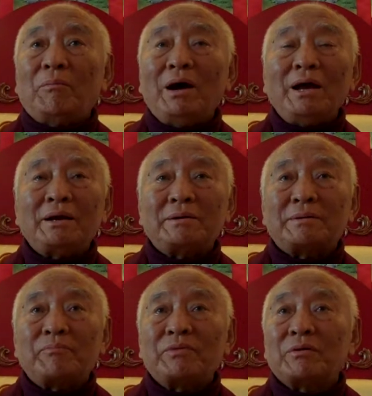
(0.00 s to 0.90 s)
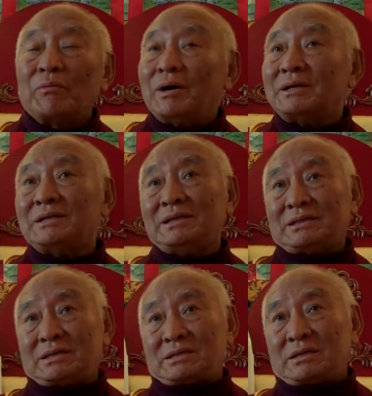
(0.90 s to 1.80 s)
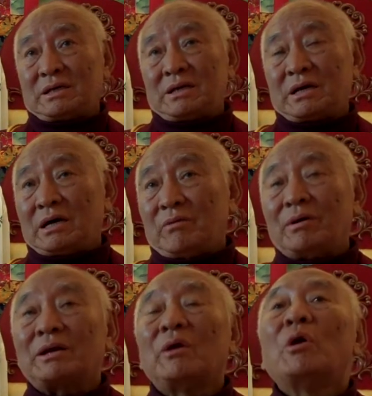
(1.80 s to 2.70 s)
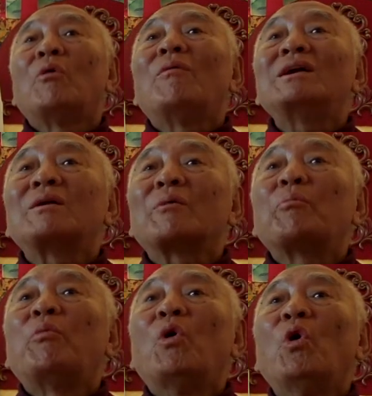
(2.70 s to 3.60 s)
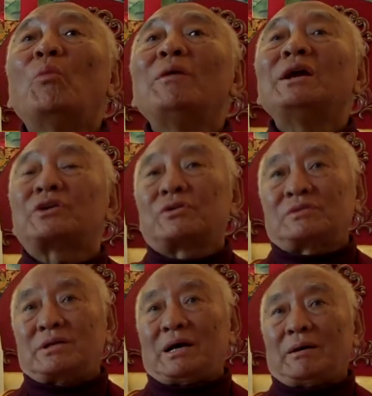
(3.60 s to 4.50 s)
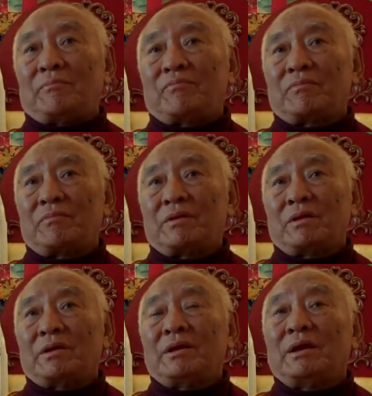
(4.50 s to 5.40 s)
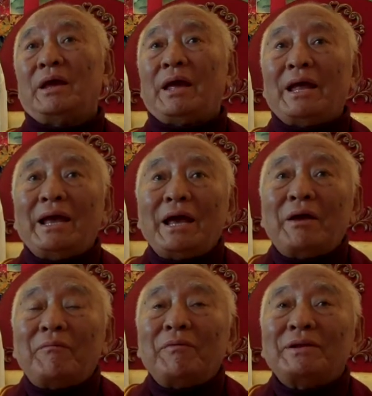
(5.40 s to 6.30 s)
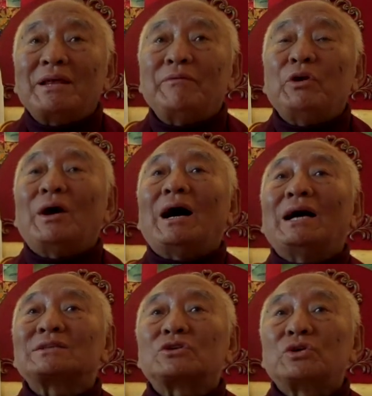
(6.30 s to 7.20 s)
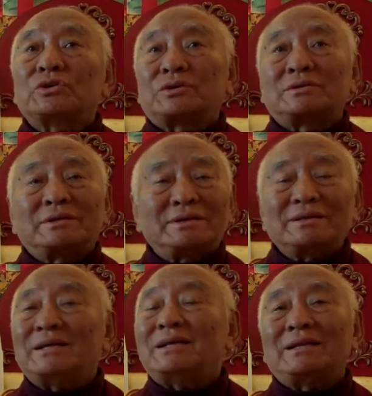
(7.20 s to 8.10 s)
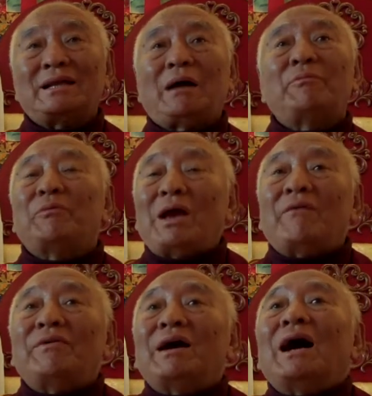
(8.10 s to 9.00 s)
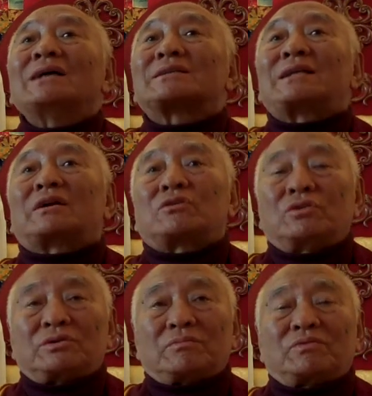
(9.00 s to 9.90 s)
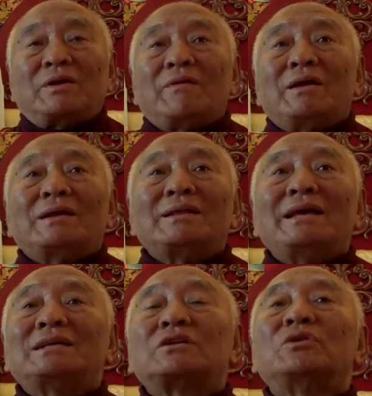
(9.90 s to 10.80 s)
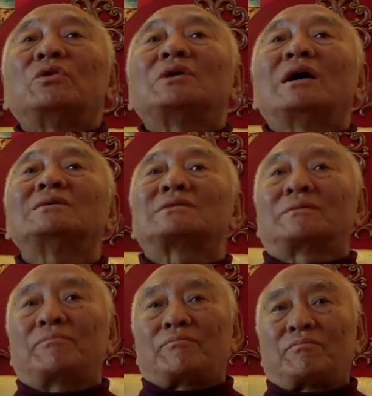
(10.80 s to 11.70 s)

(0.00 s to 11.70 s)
Mind. What is this? What what formations are? Everything you ask questions, really, I mean, every ask that question, there is no answer.